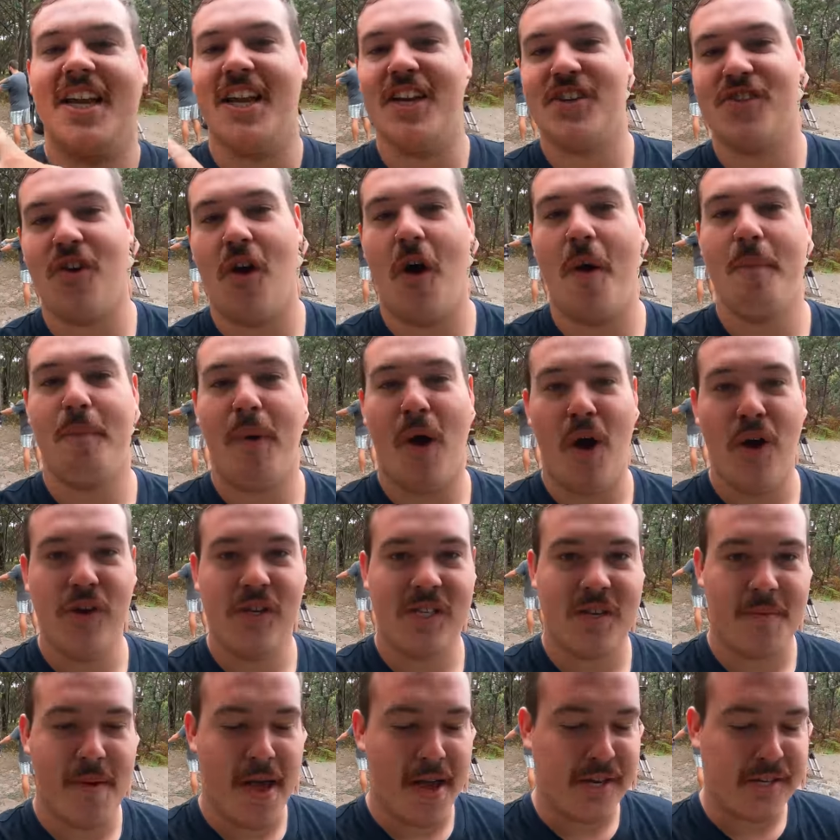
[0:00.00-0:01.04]
try and poach
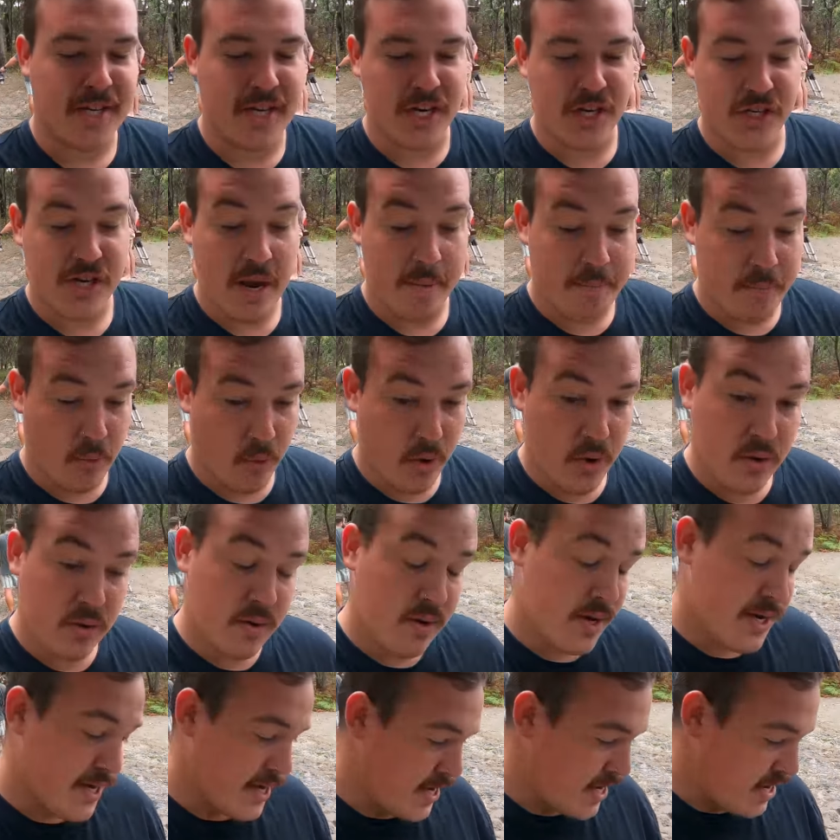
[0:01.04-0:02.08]
some eggs in a jet boil.
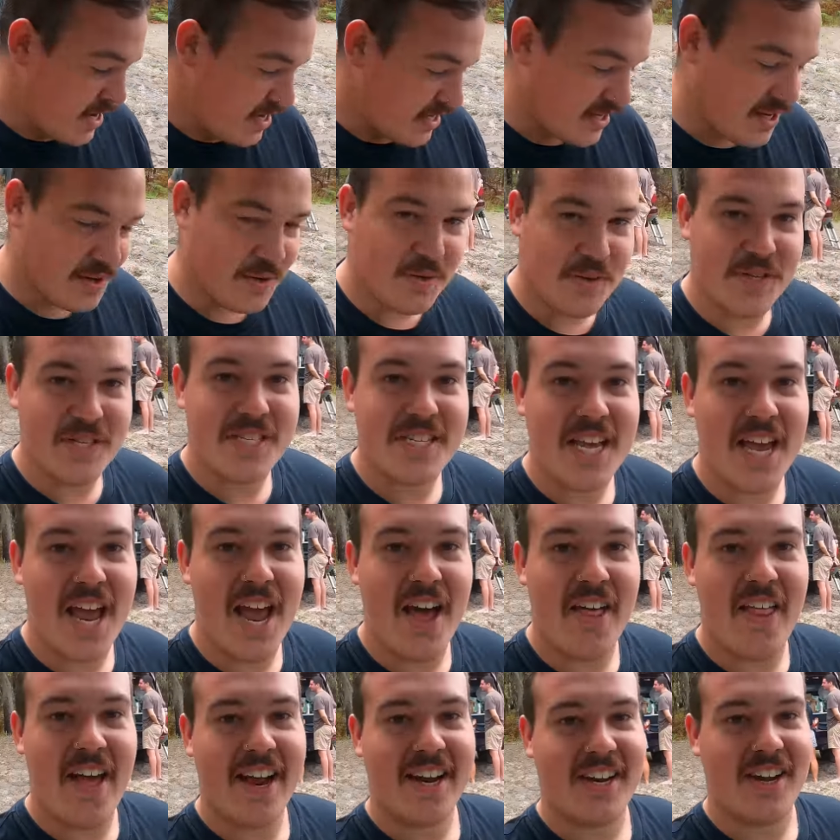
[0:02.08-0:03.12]
We'll see
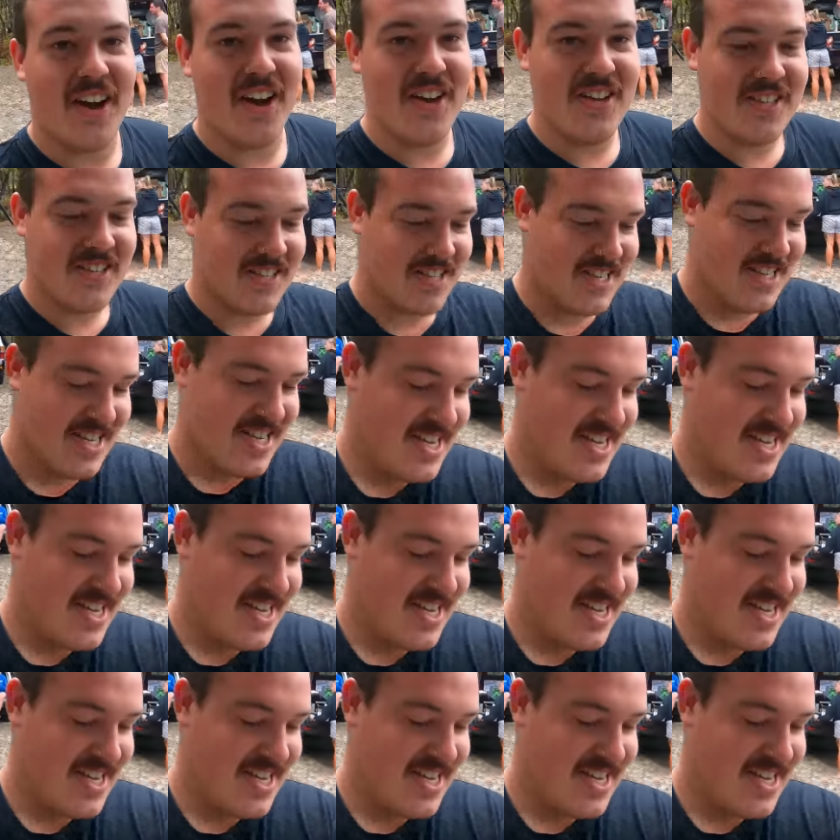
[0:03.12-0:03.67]
how that goes.